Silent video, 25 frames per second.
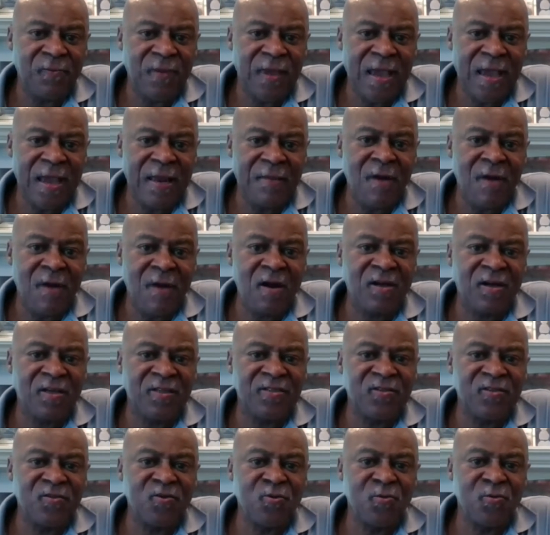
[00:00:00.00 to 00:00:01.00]
at
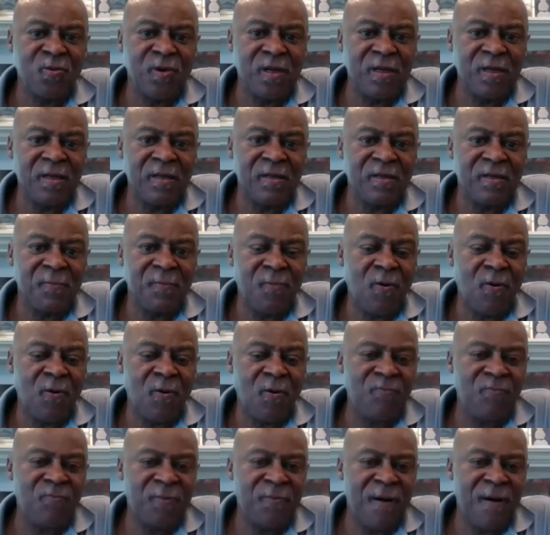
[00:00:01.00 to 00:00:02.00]
Marcus Newman
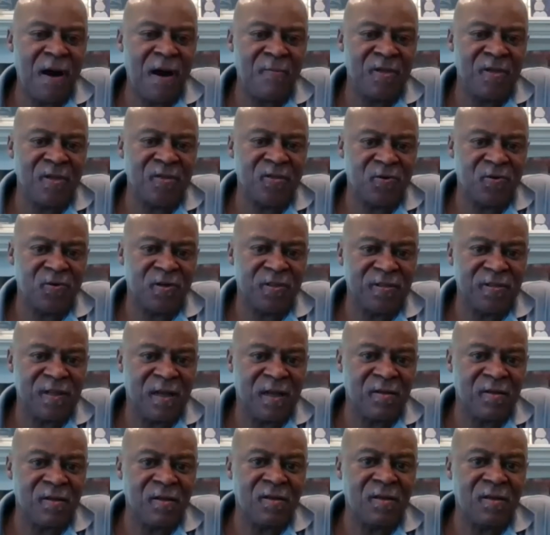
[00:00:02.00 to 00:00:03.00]
department stores.
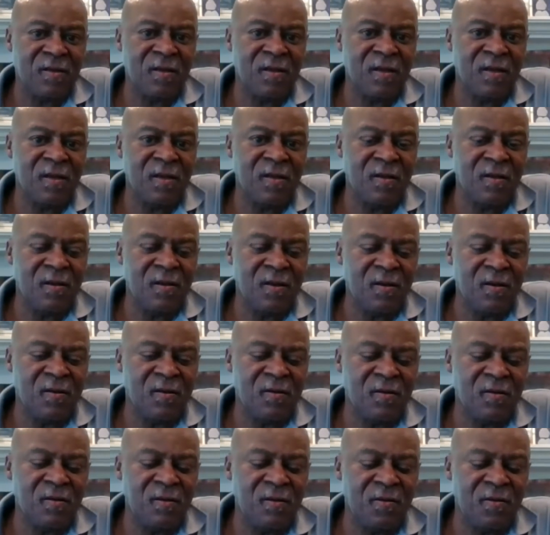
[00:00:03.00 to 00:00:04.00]
Now,
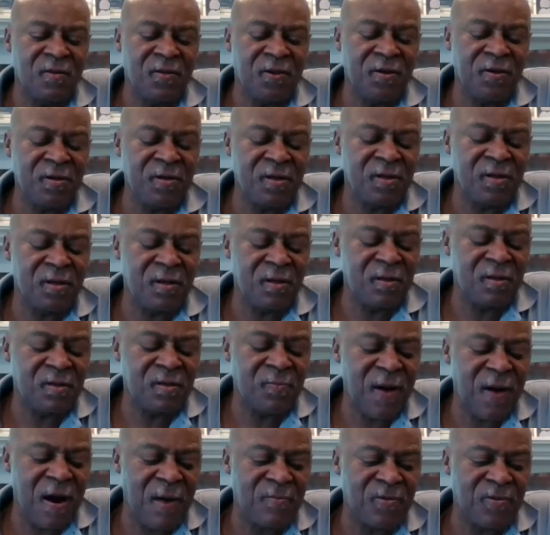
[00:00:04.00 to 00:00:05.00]
their
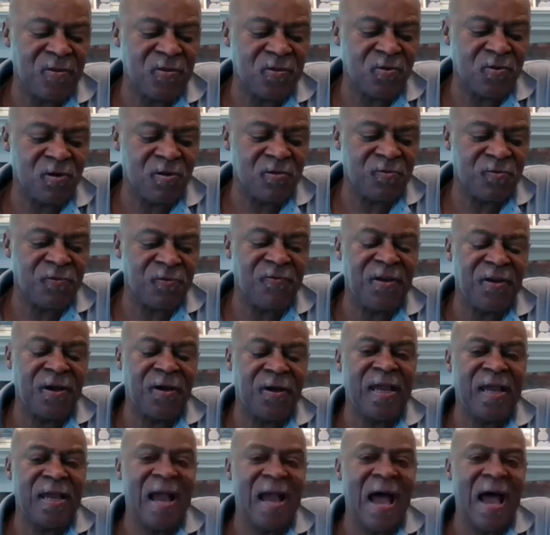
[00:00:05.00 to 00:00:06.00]
department stores were
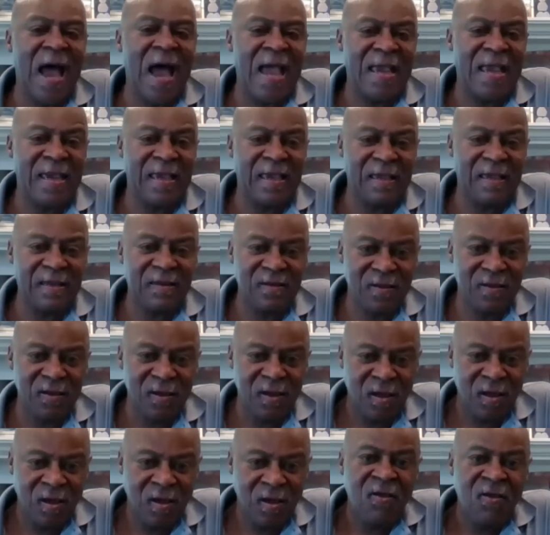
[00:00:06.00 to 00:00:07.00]
very high-end,
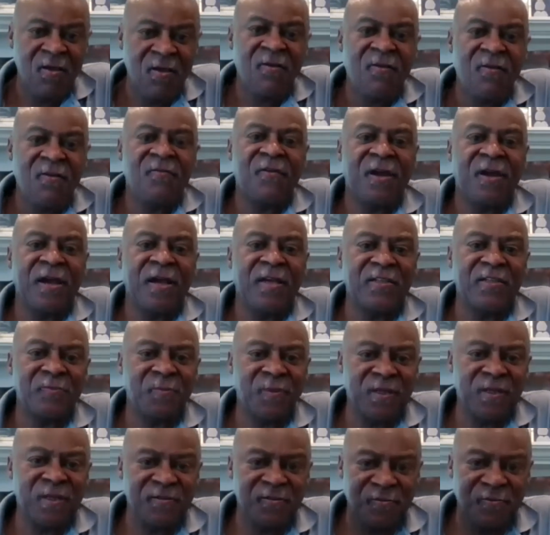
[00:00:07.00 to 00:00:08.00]
very
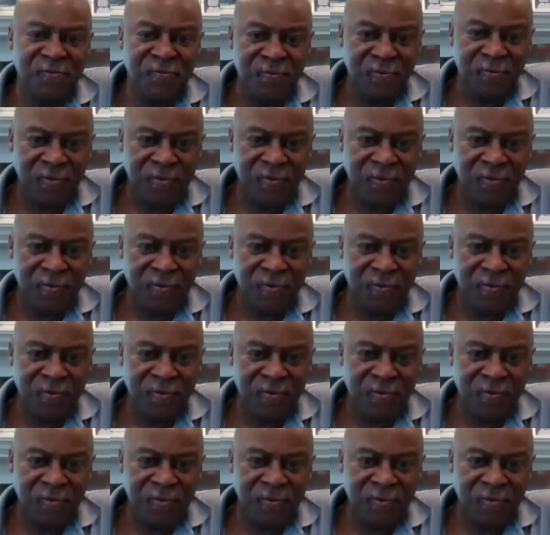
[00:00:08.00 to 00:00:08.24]
expensive